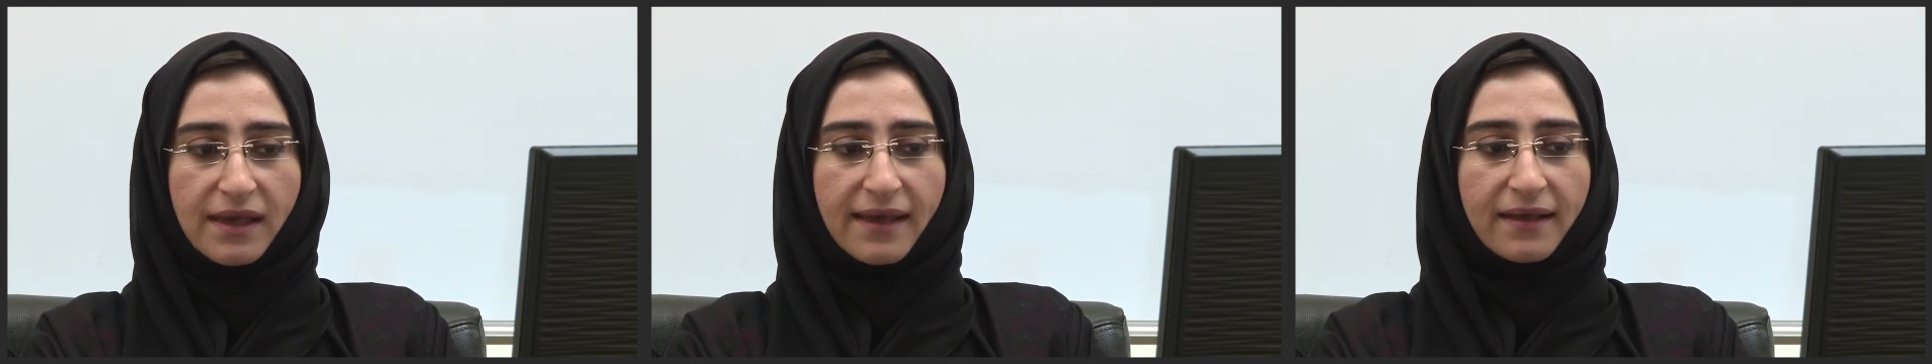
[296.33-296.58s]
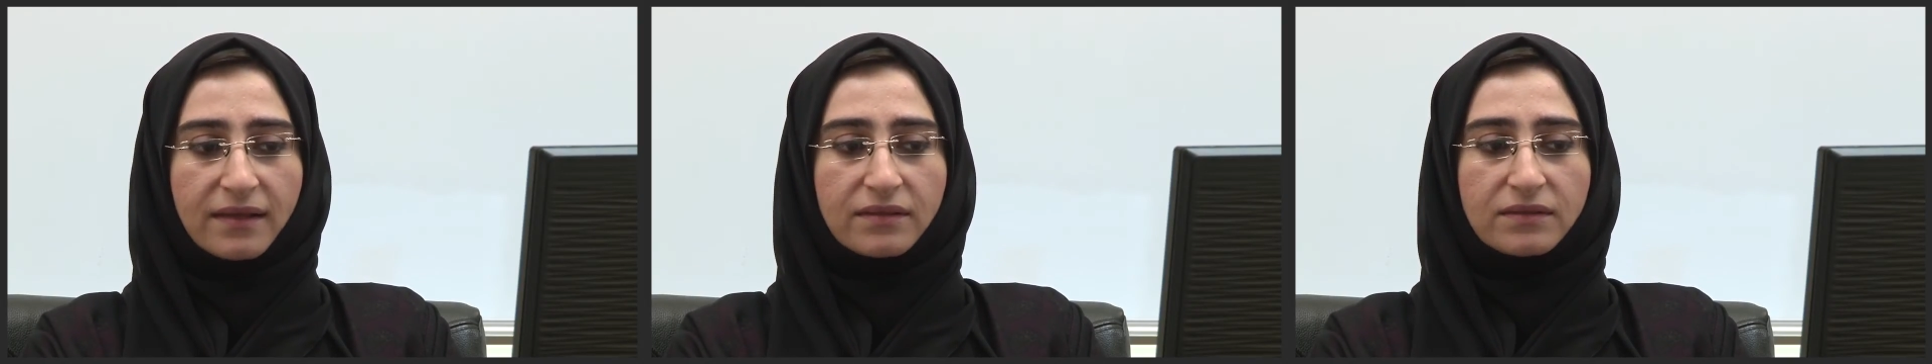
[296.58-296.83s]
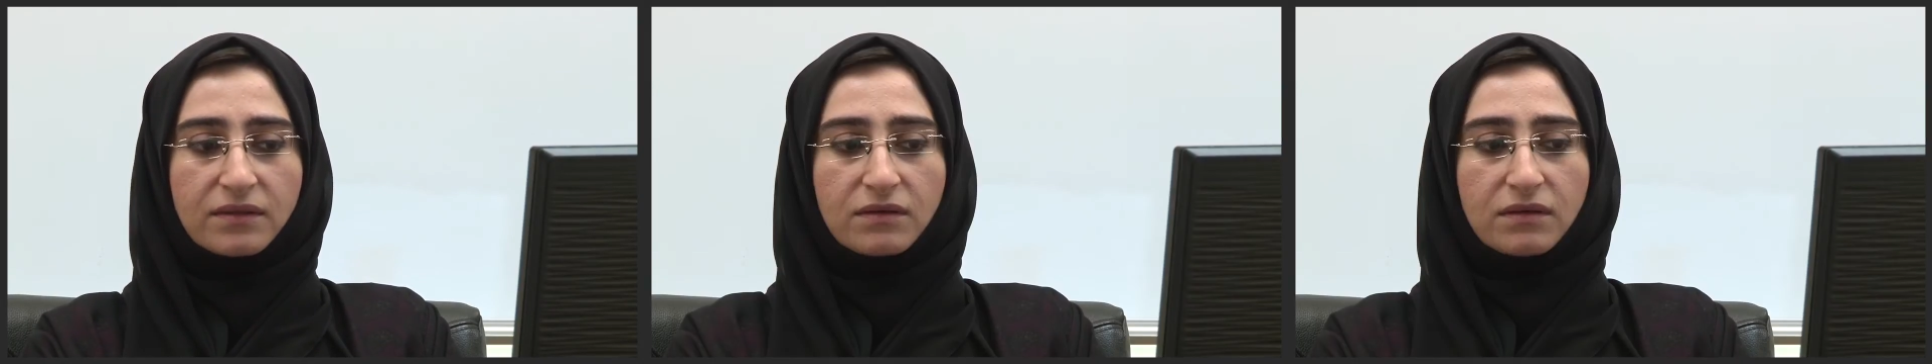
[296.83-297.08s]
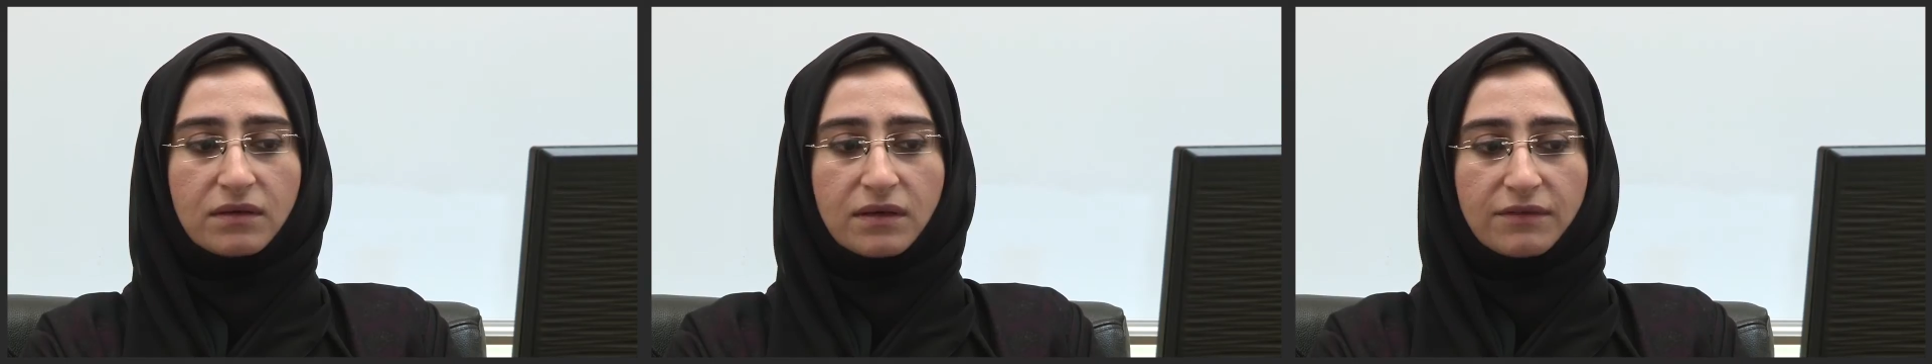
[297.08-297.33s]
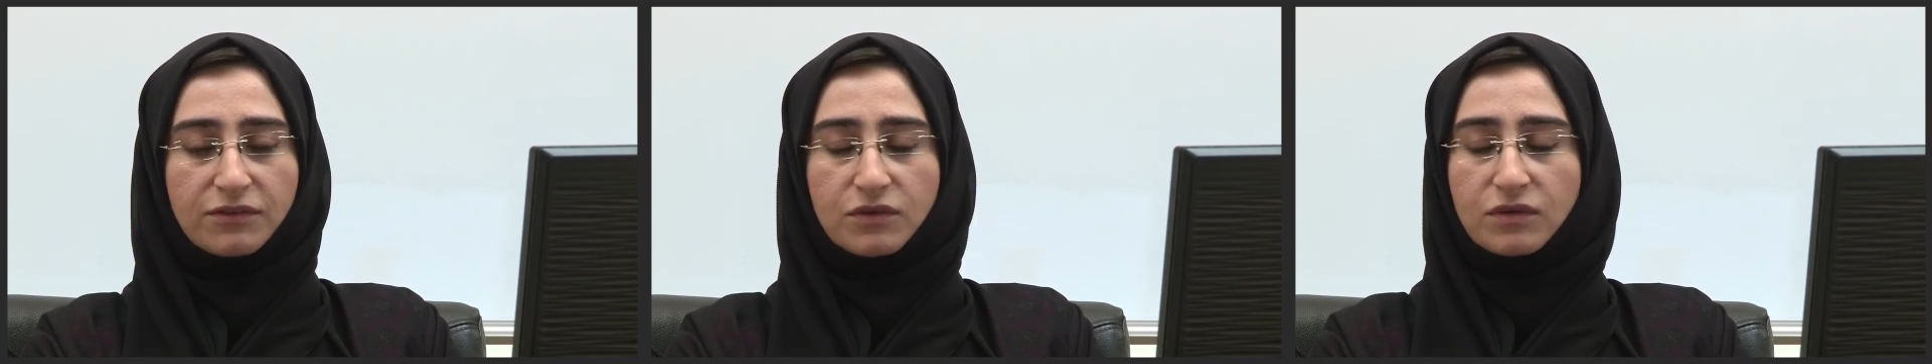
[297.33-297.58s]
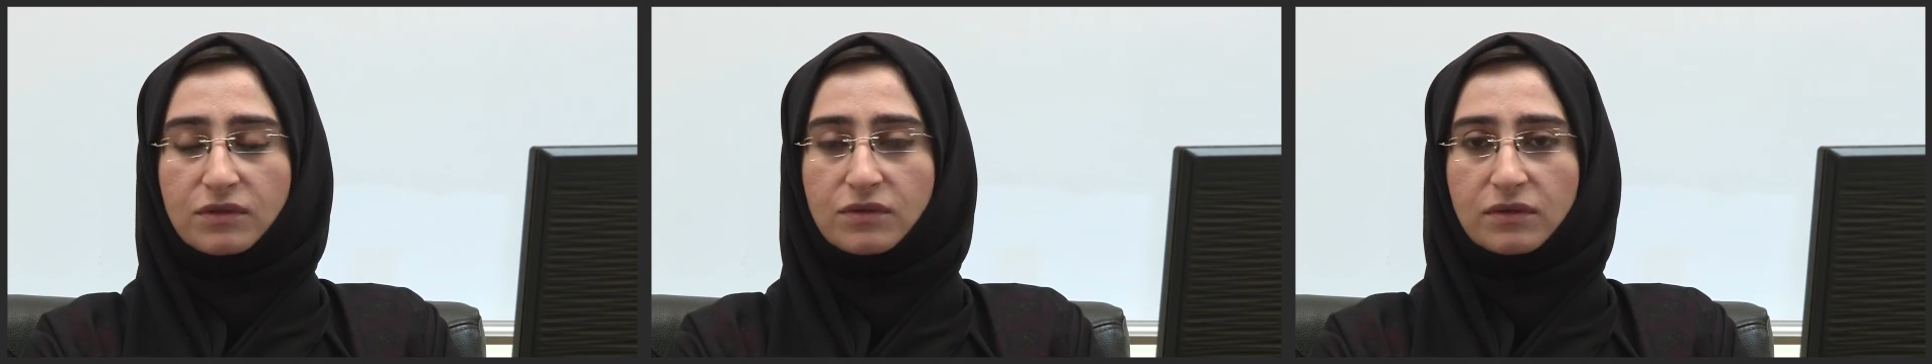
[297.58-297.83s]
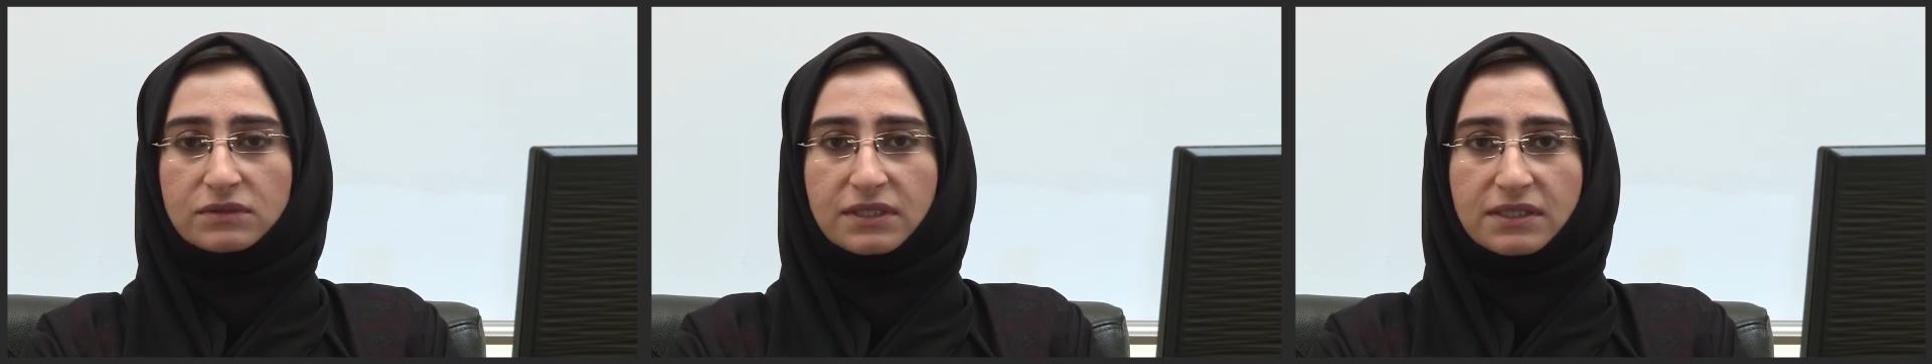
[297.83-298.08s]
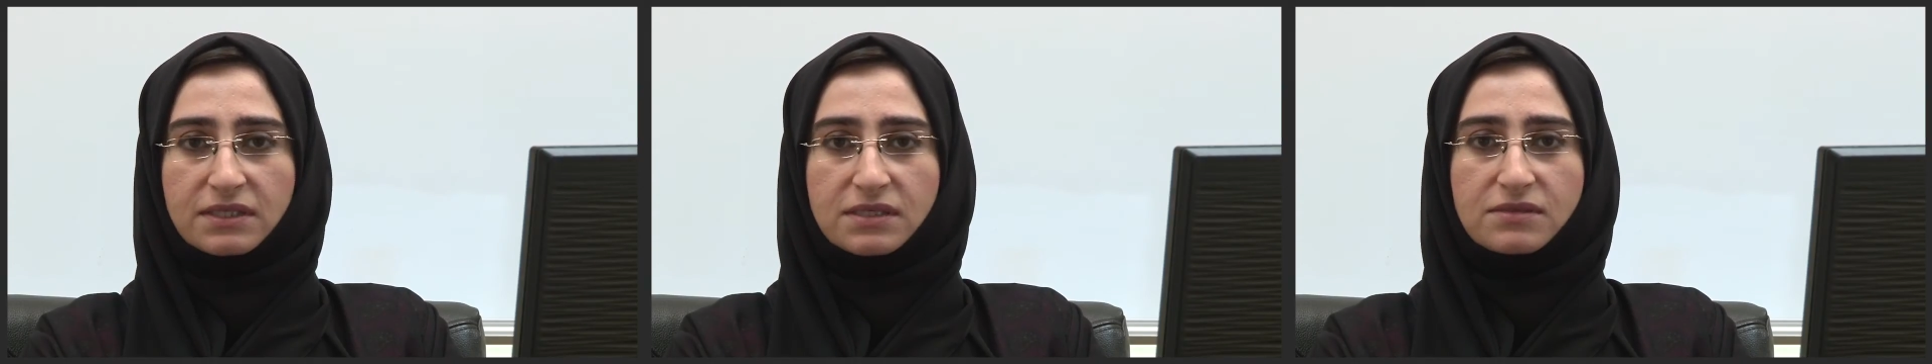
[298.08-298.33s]
And if you don't
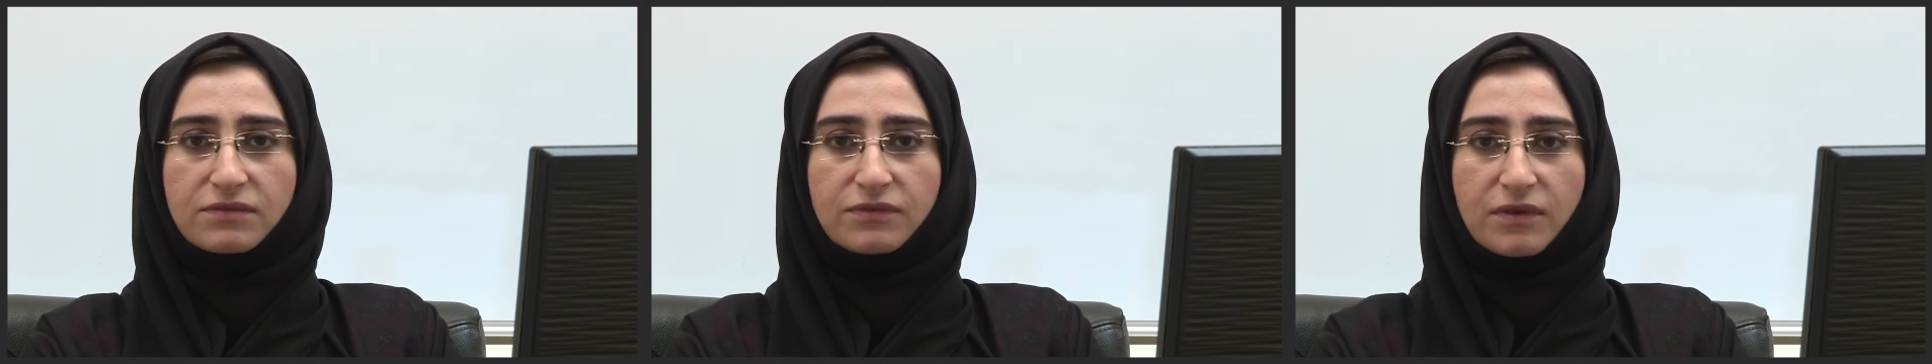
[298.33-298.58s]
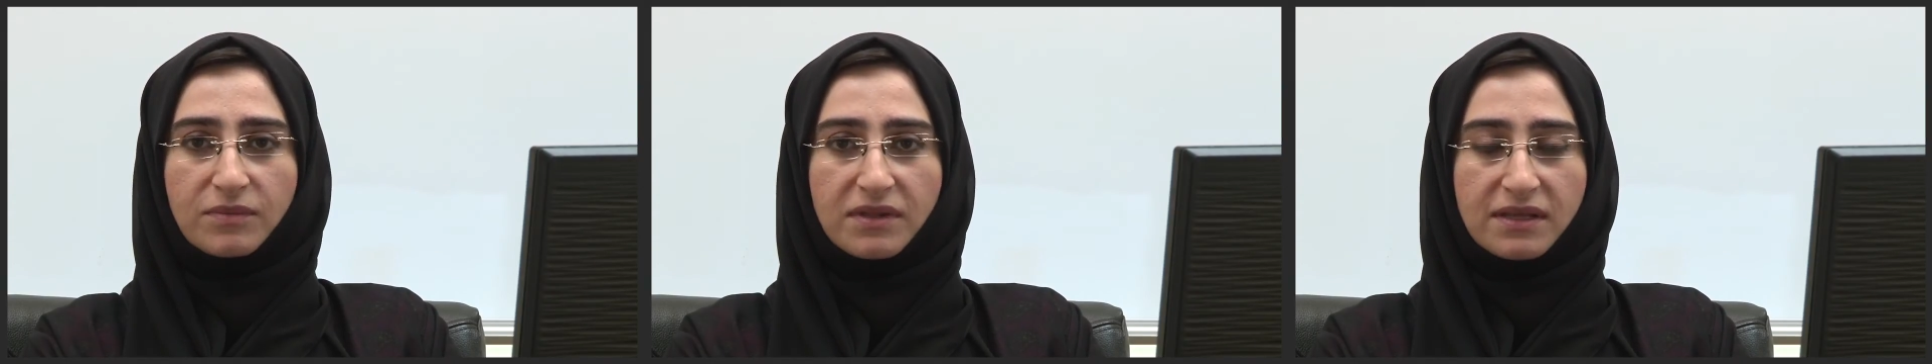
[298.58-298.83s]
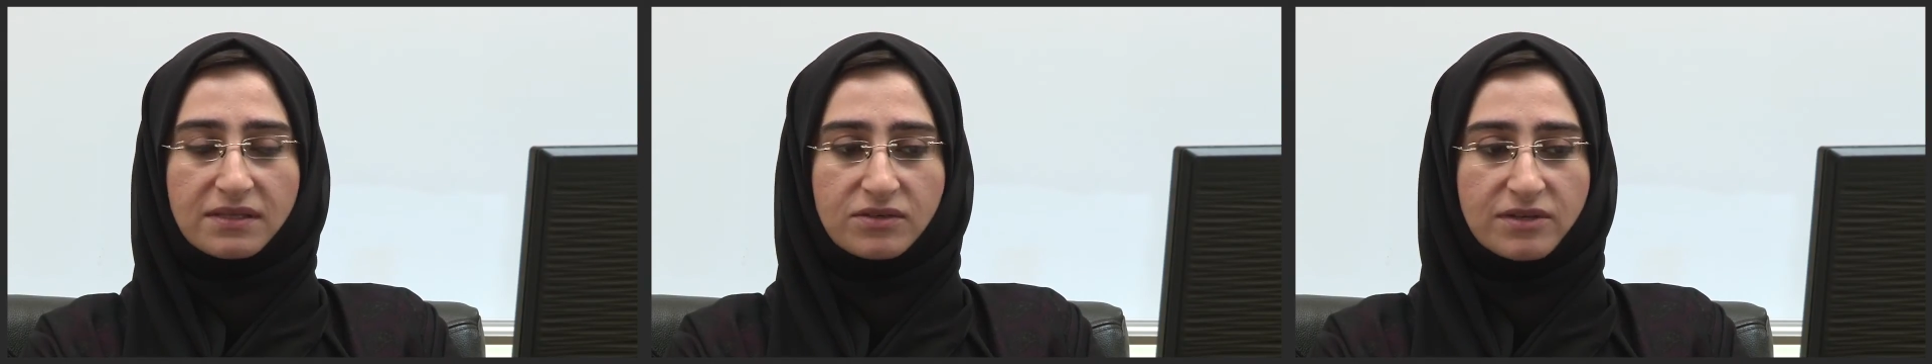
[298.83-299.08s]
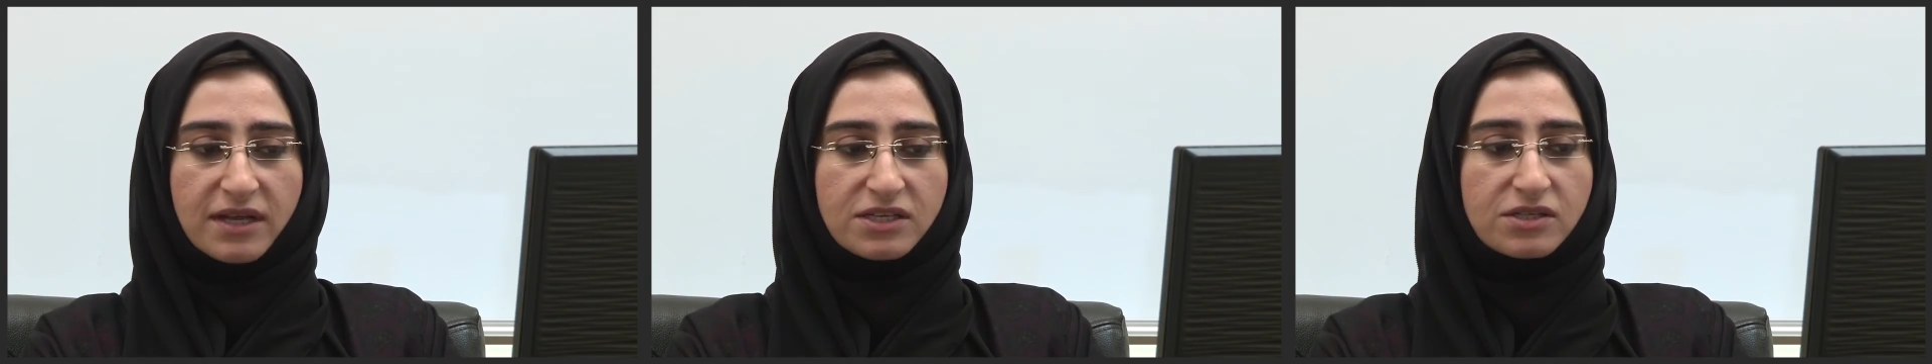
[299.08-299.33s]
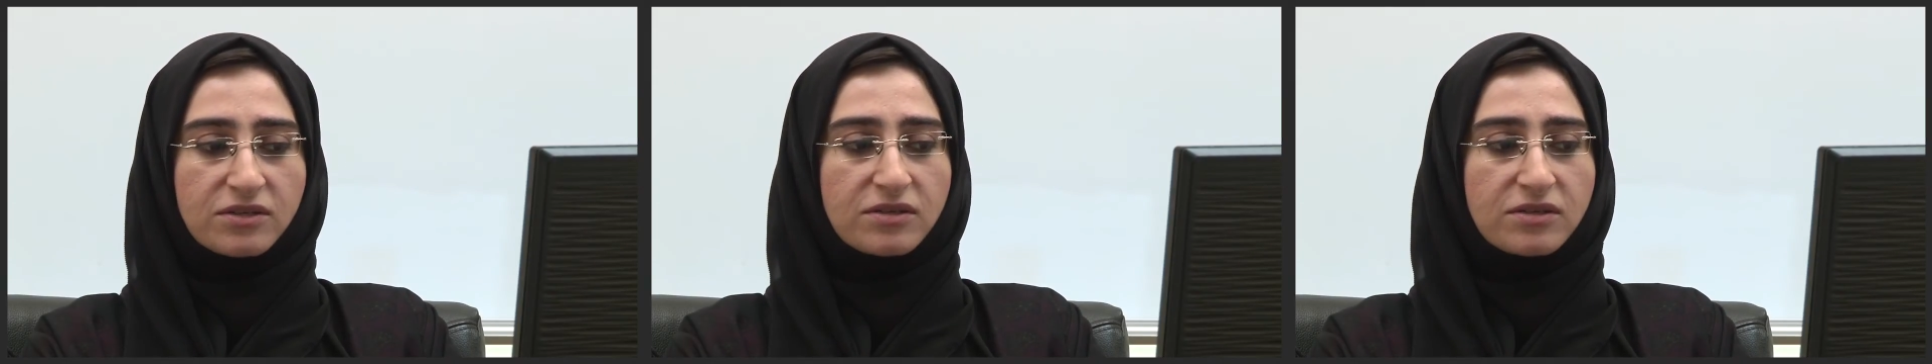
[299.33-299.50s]
get it from the introduction,